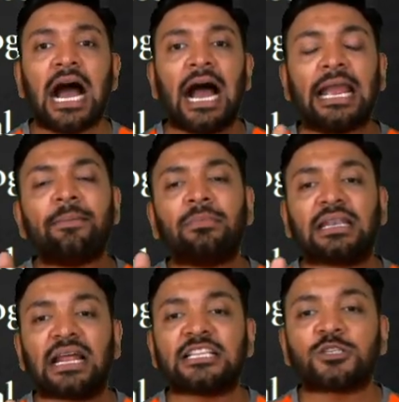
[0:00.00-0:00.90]
I am
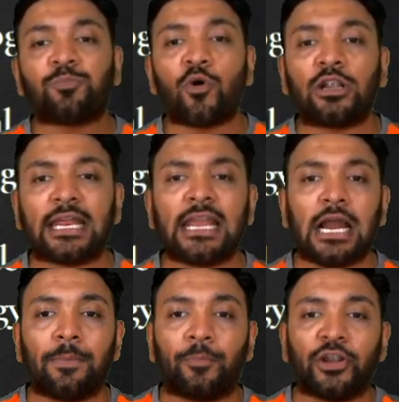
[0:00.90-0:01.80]
transporting
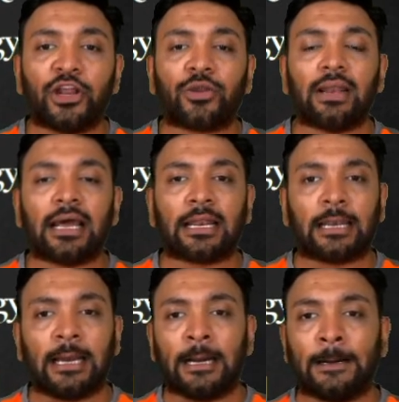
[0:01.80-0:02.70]
a
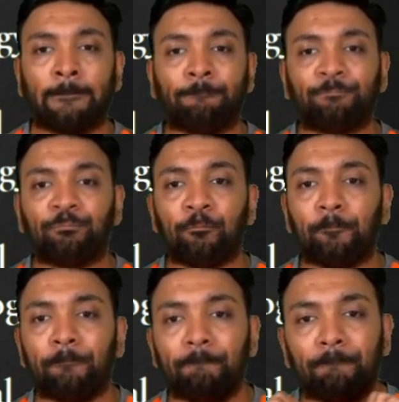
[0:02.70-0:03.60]
particular,
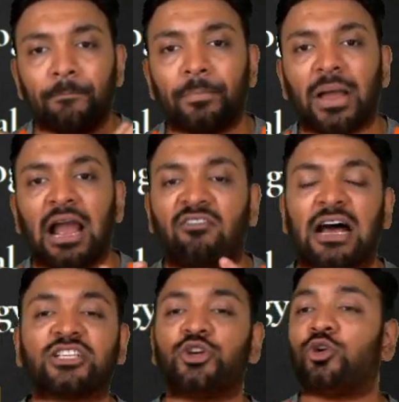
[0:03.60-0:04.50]
I've
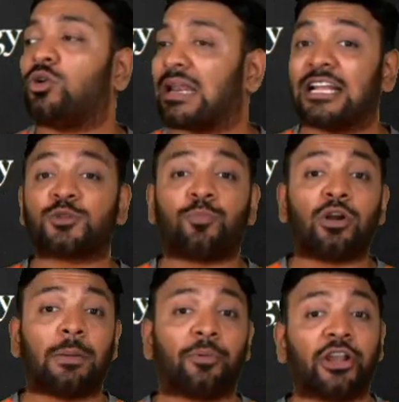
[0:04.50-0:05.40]
asked you to
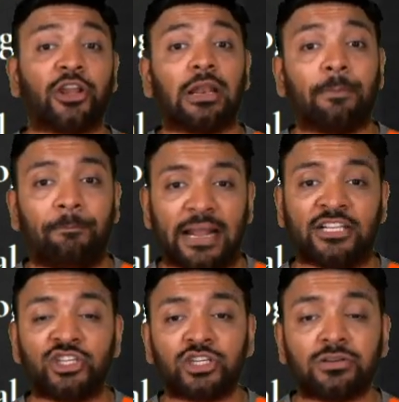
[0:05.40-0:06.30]
transport a particular
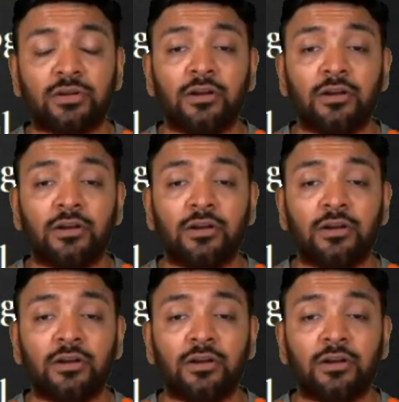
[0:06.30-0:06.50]
bench